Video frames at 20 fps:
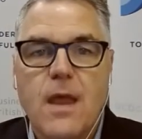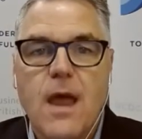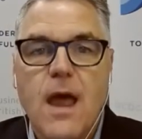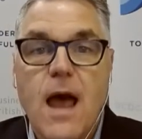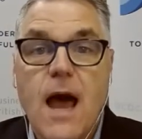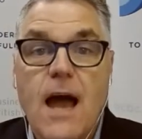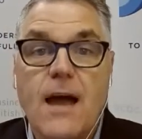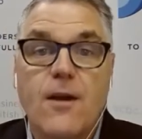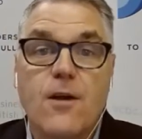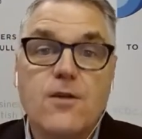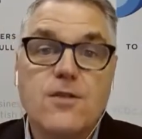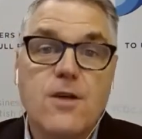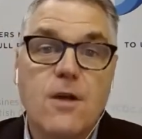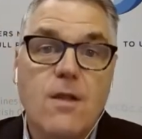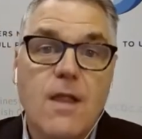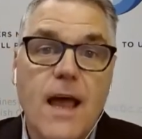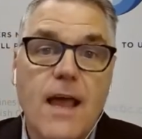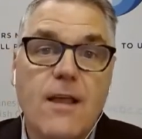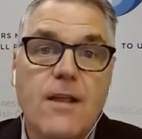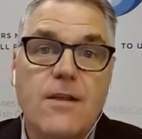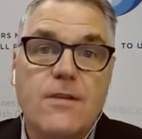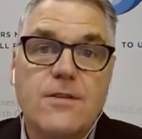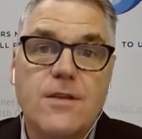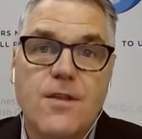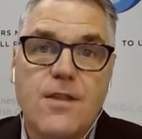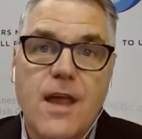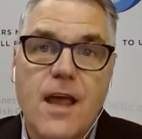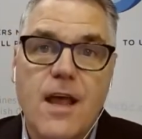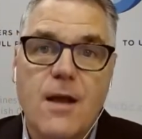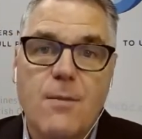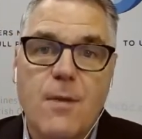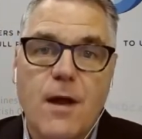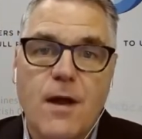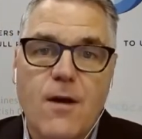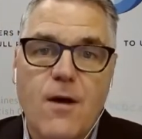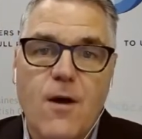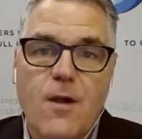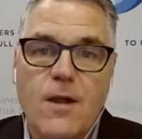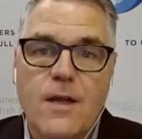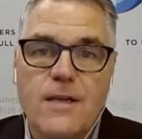I'd also like to thank my
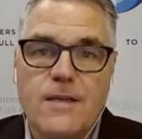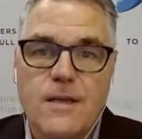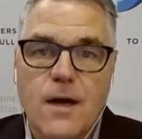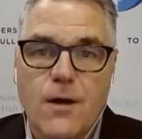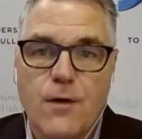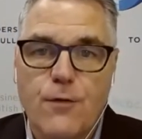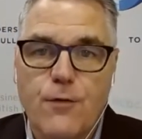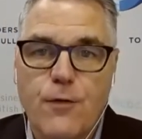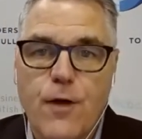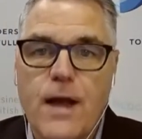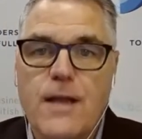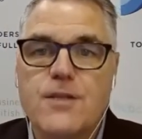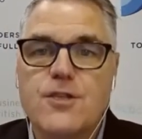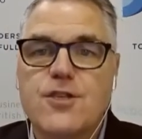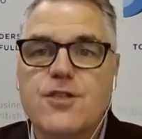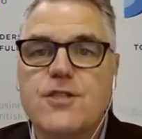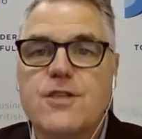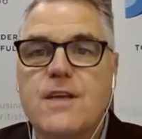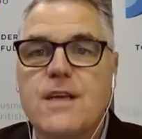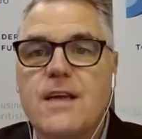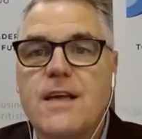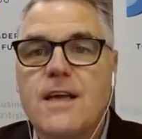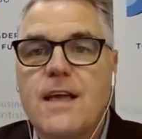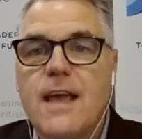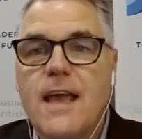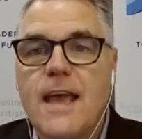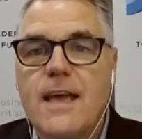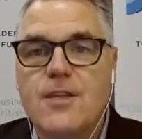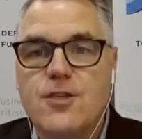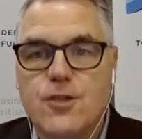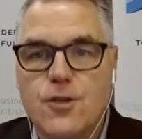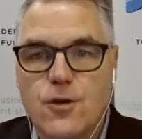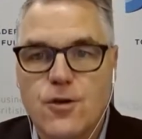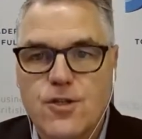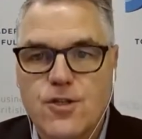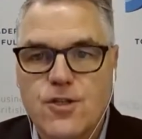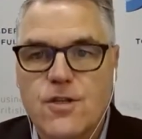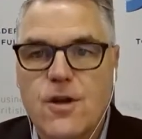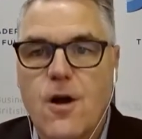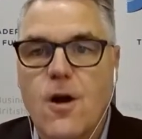colleague Doug French and Jill
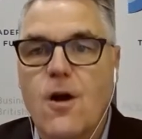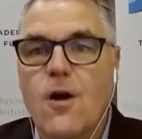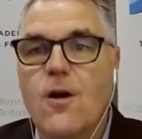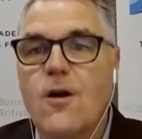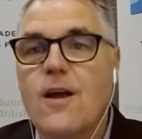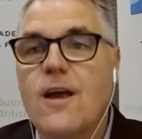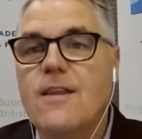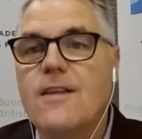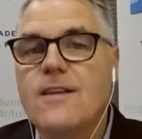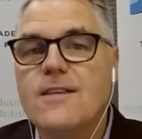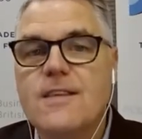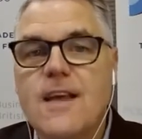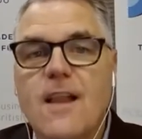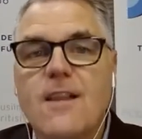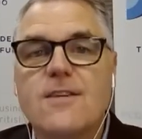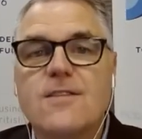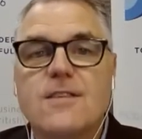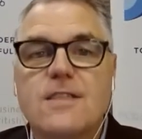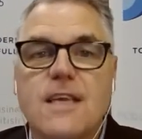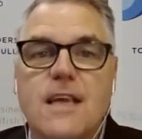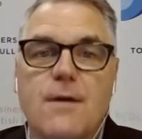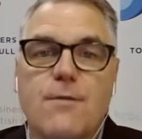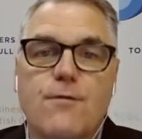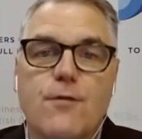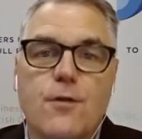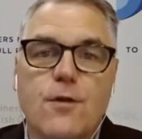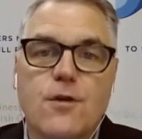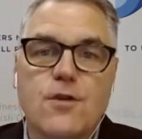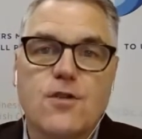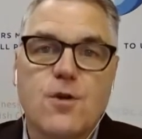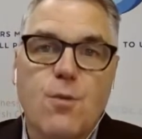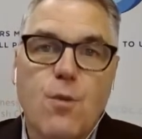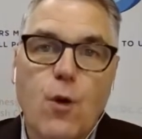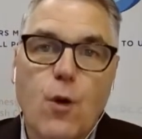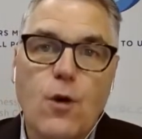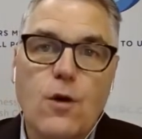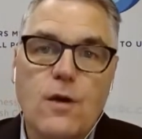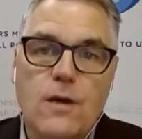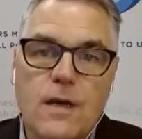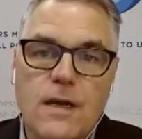Schnarr and the TELUS team for their
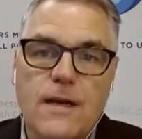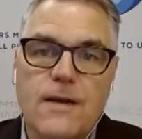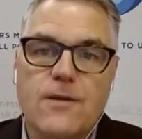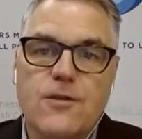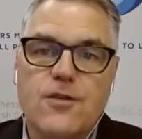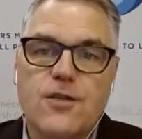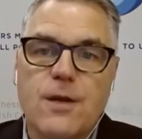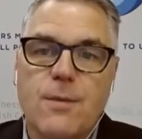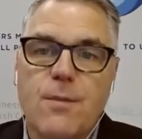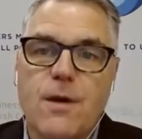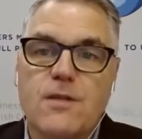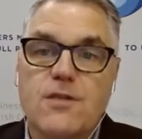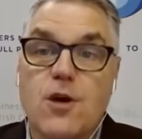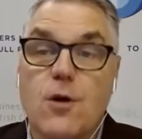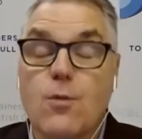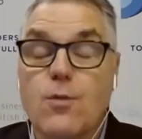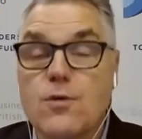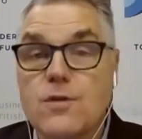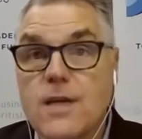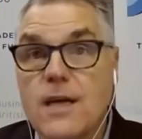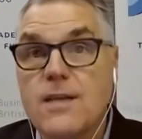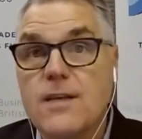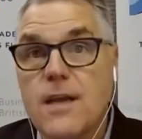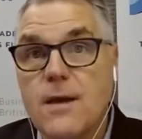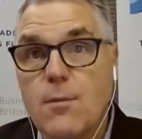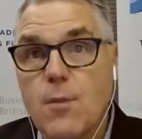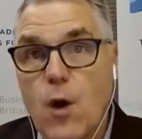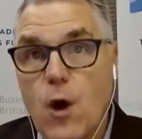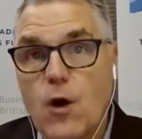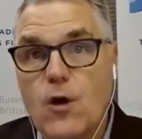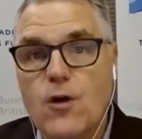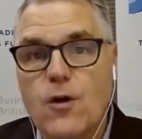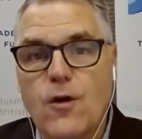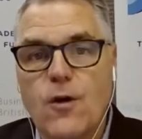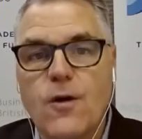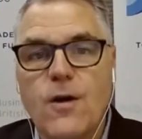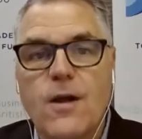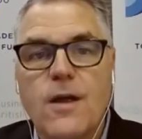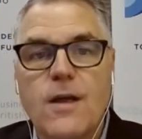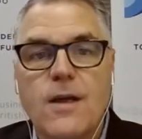support and leadership as our presenting
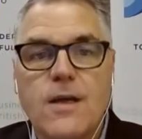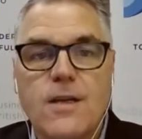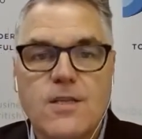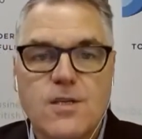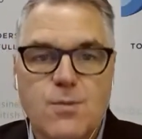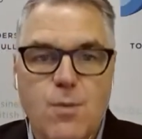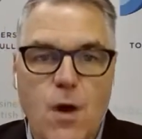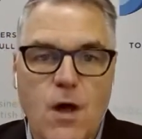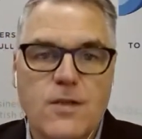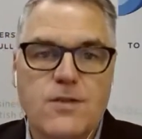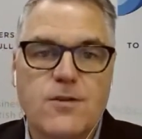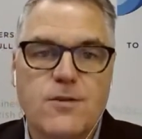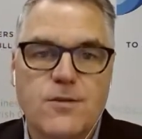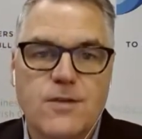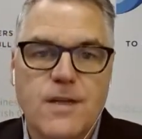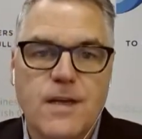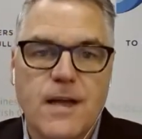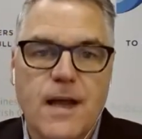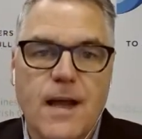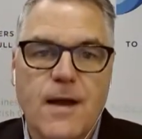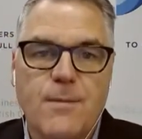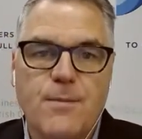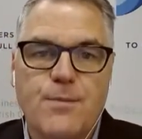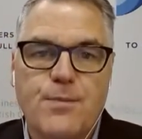partner sponsor today.